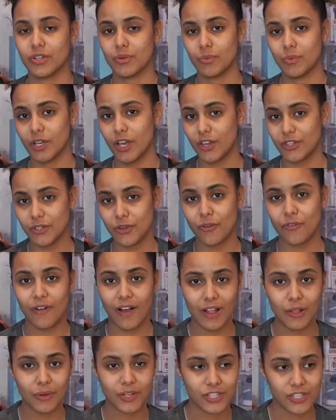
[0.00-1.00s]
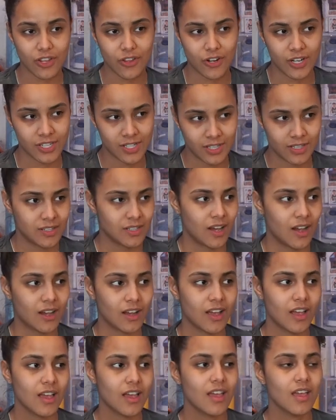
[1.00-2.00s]
follow each other on
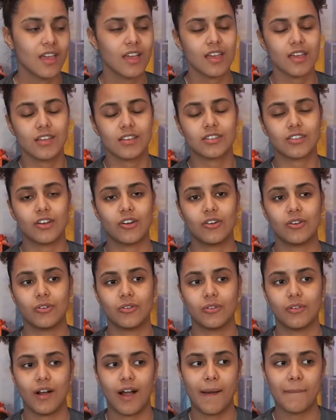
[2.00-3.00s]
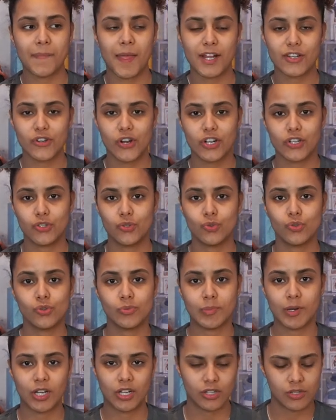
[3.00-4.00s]
TikTok, so I'm not trying to do too
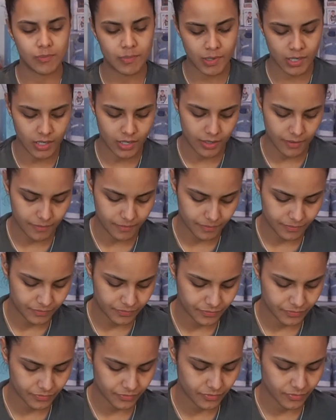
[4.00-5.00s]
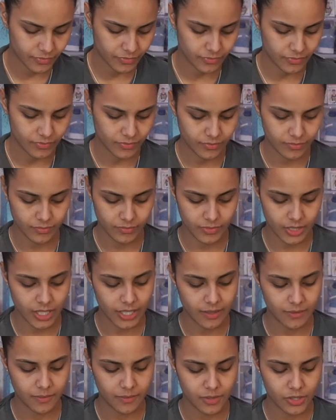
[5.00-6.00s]
much, but
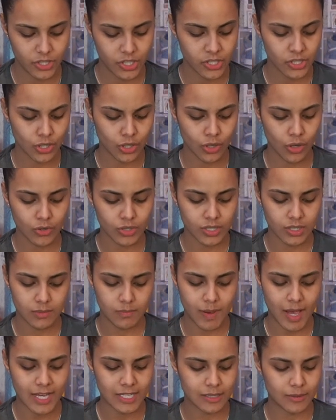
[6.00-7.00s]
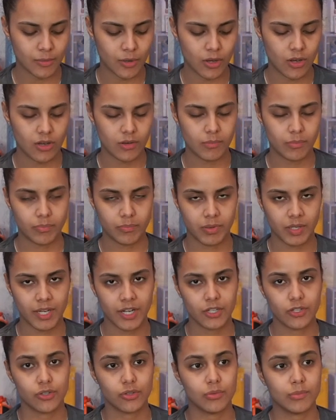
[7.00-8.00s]
yeah, she's the closest basketball
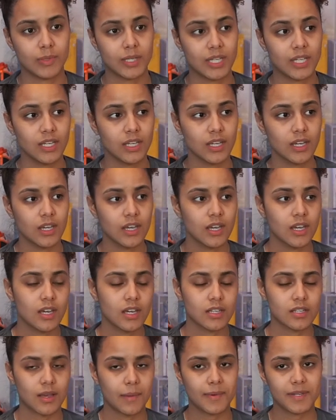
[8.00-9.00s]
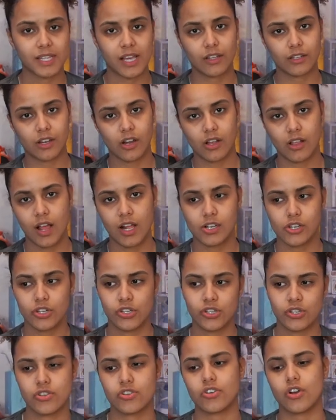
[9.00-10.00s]
player to me, because I'm in South Carolina,
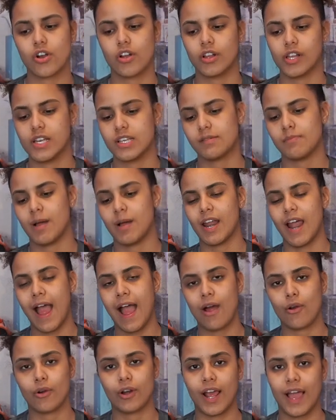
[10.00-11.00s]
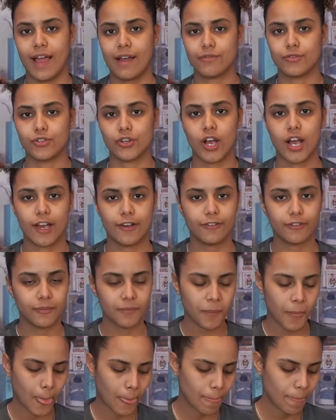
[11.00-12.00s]
she's in Charlotte. It's an hour and a half drive,
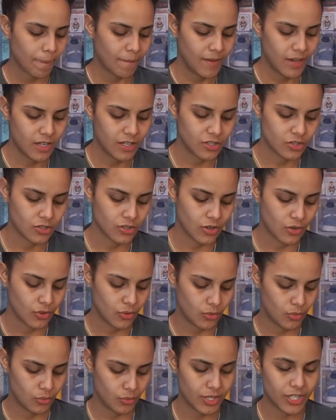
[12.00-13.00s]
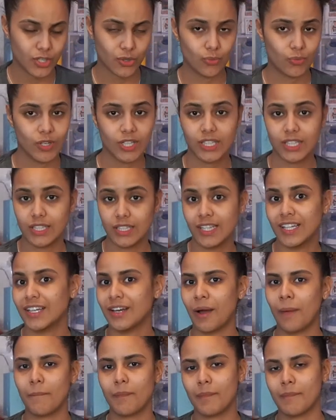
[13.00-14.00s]
and so we could really link
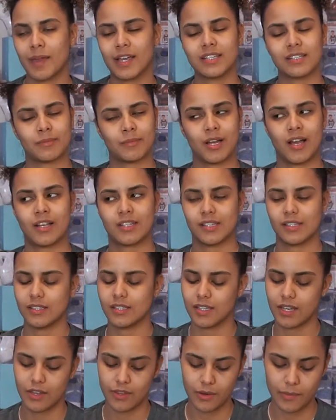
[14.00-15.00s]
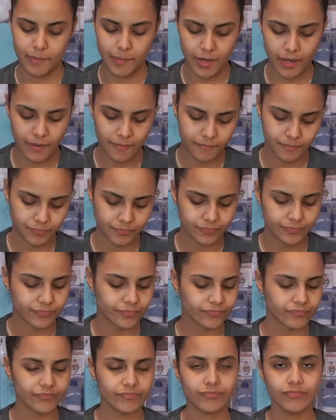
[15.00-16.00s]
up and make some content together, but
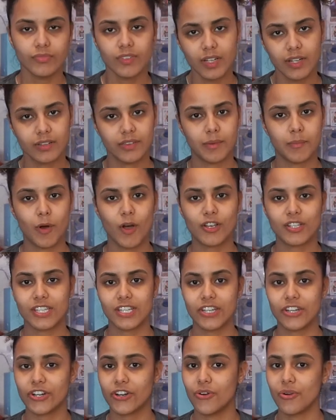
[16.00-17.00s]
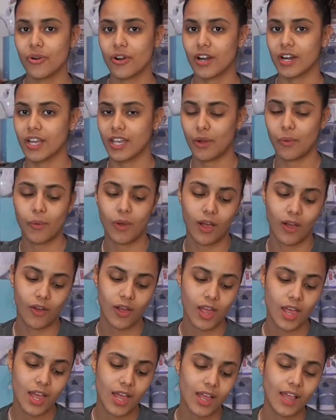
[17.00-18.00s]
the ball's in your court,
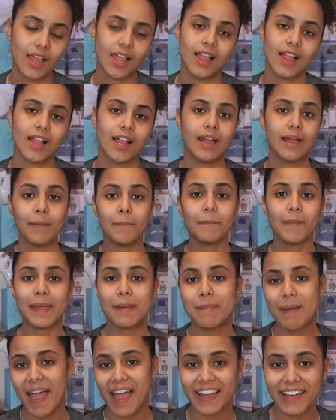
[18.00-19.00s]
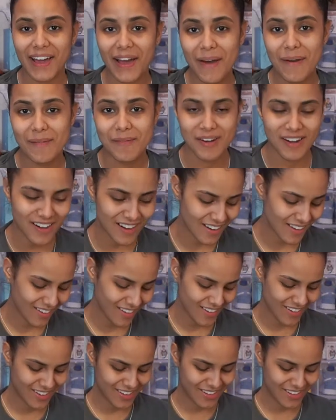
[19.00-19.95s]
Kidwell. Hit me back up, girl.